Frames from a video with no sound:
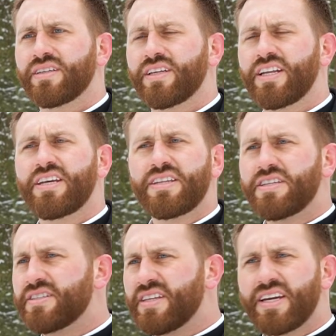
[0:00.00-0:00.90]
Any of
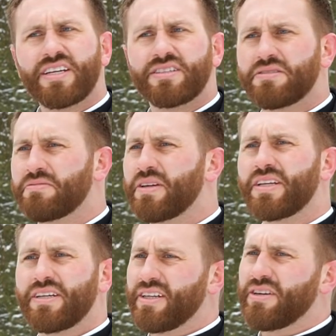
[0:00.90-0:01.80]
these things,
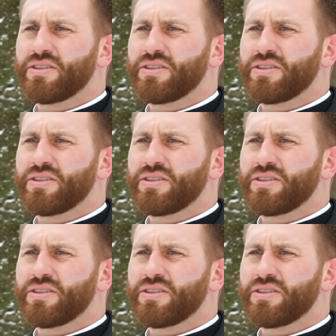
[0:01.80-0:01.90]
really, you know,